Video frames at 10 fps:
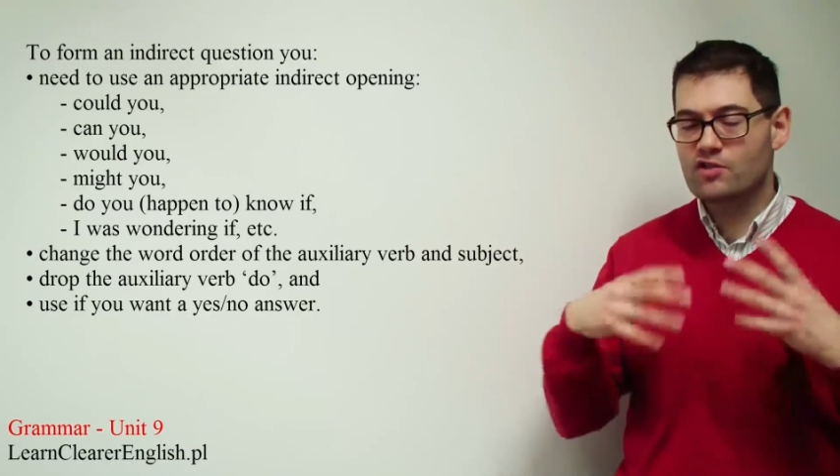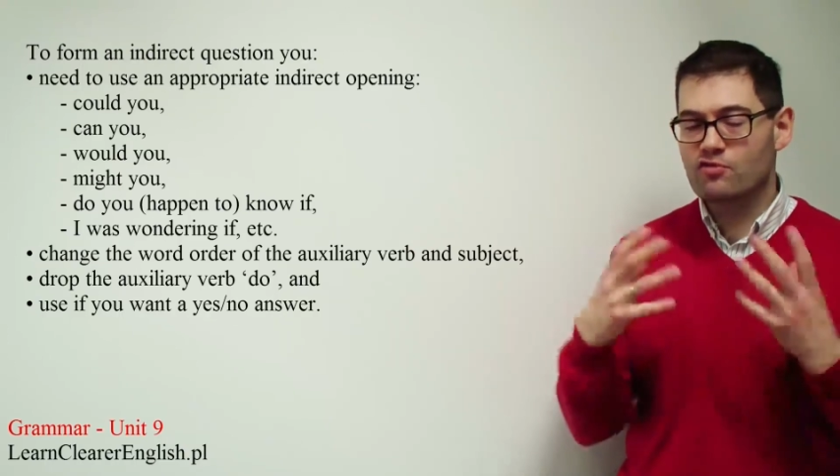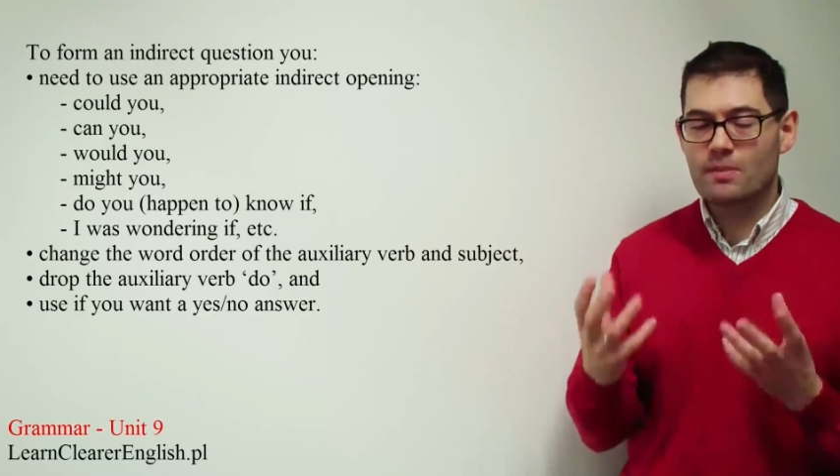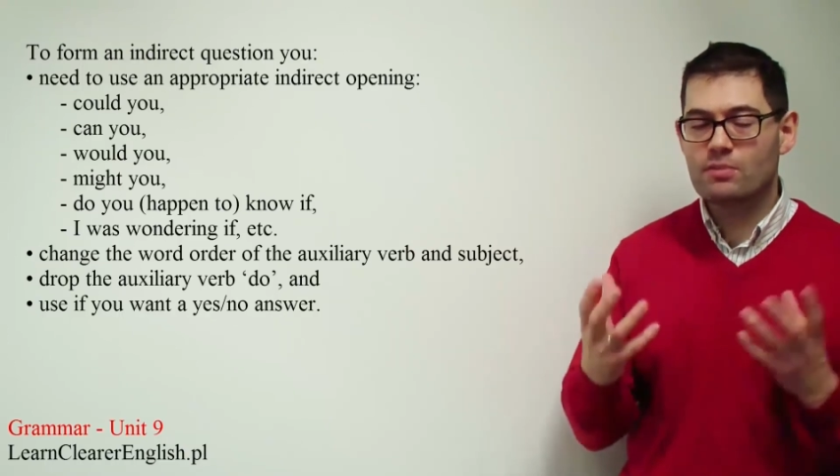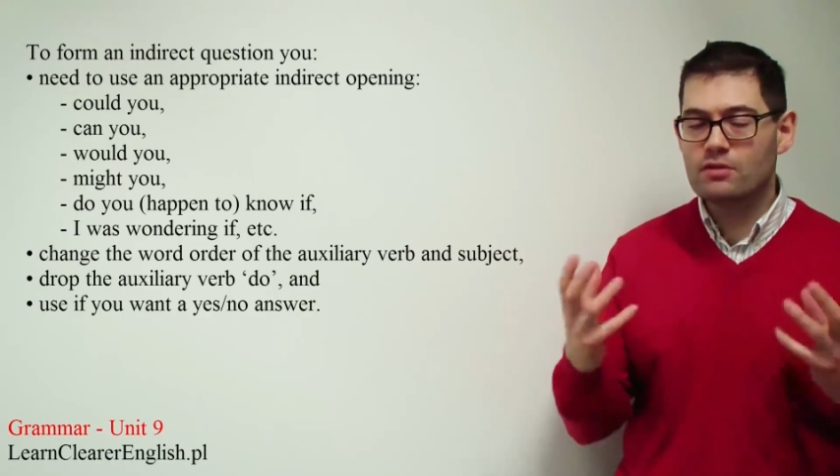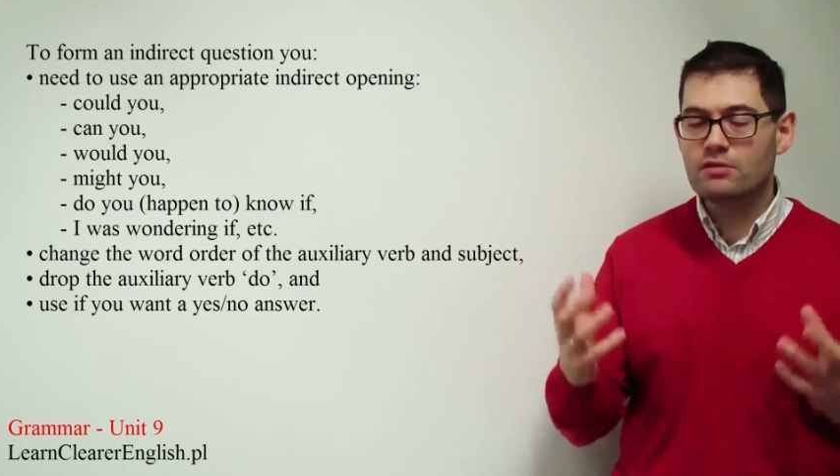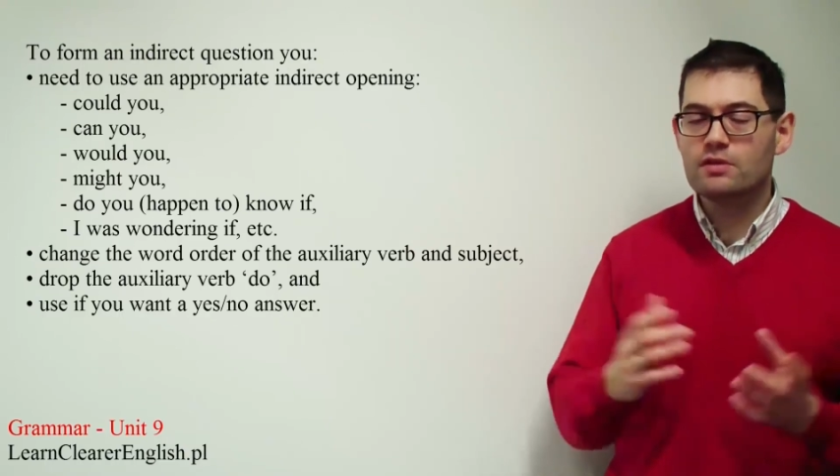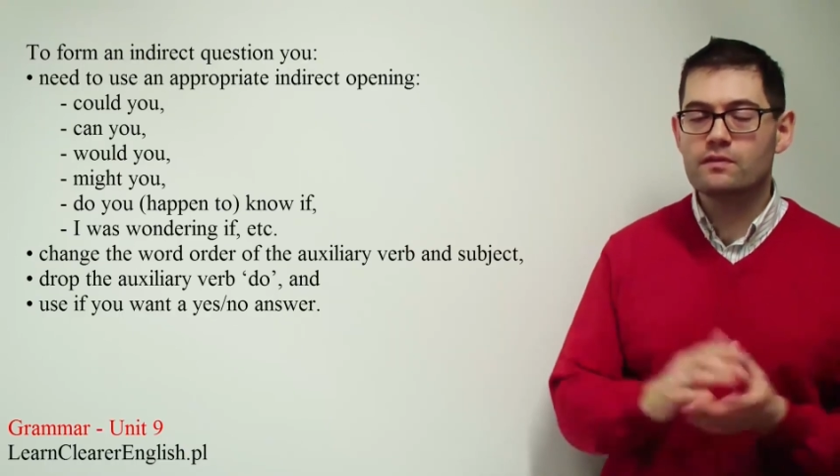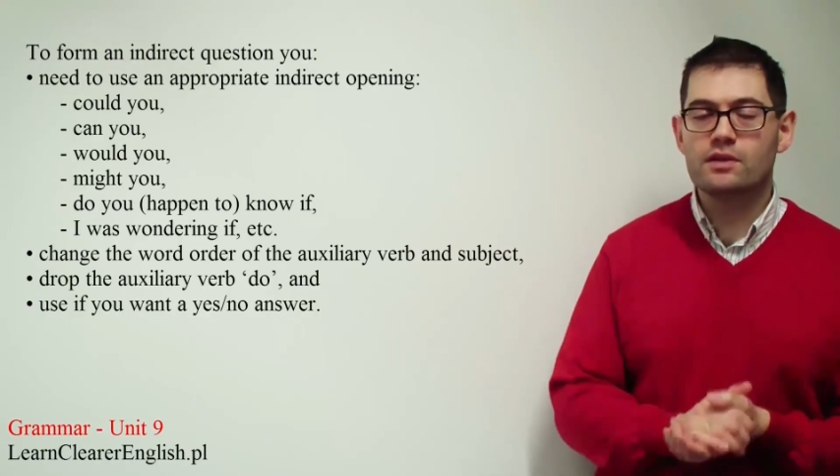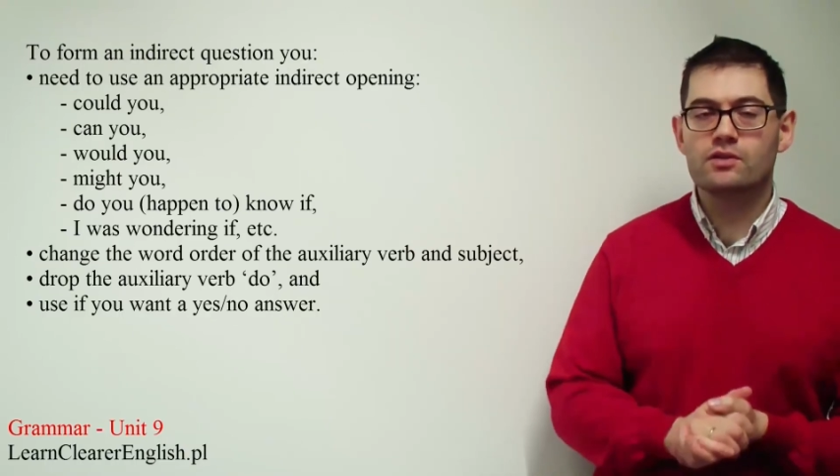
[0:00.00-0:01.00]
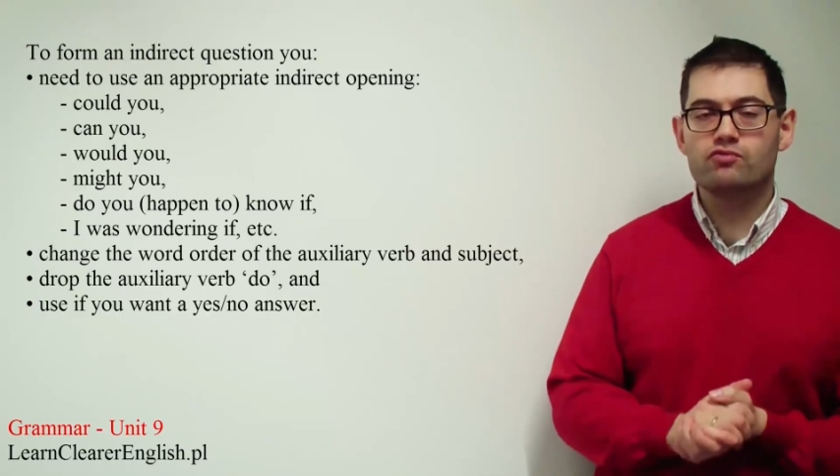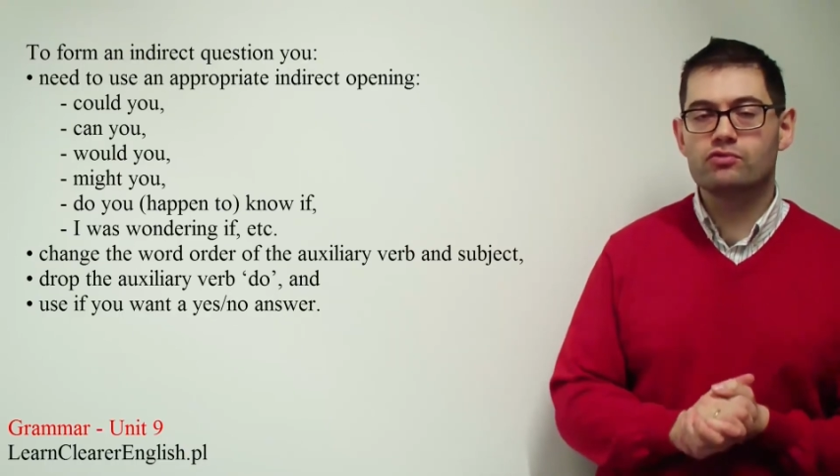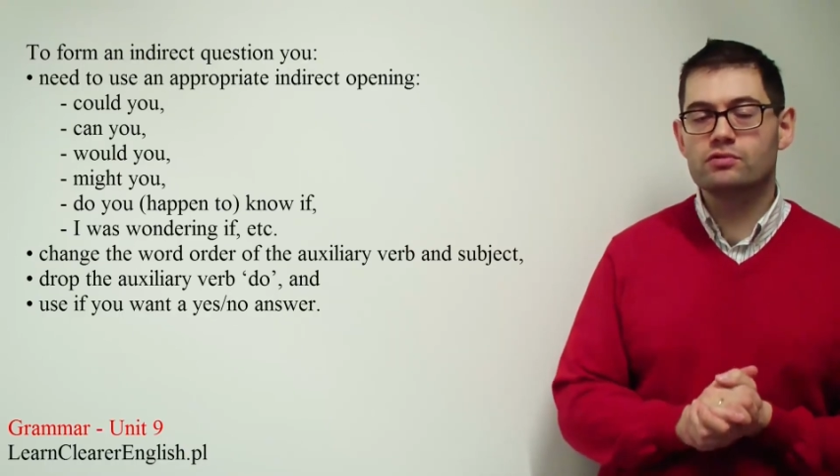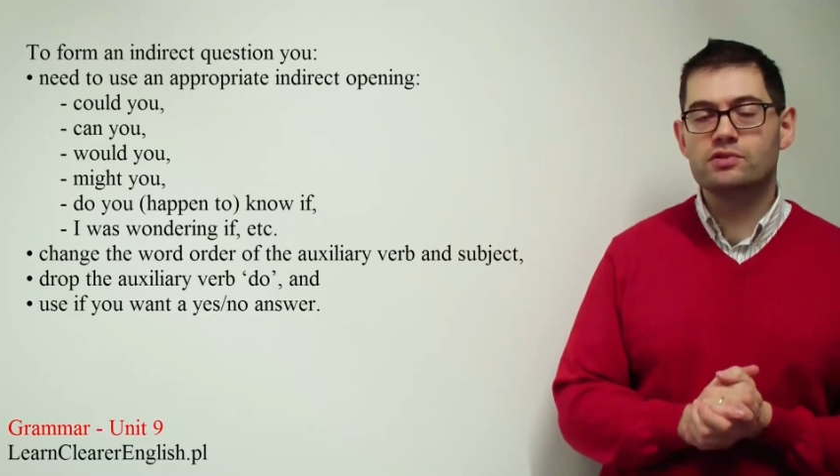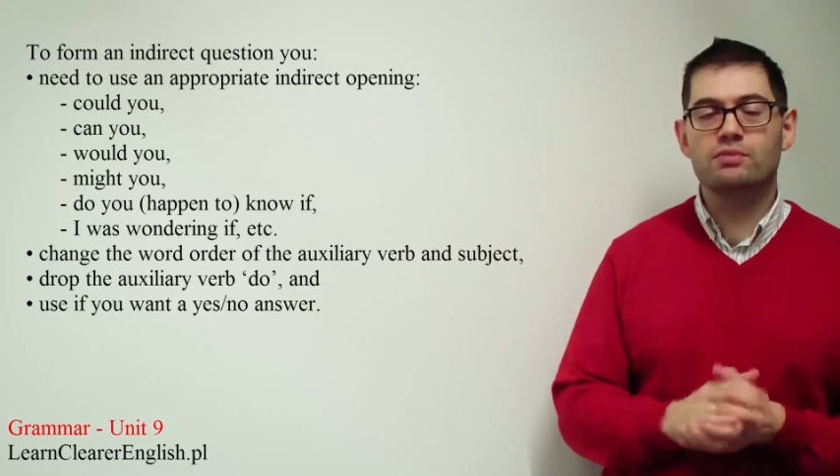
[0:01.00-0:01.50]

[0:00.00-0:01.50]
to remember all of those rules,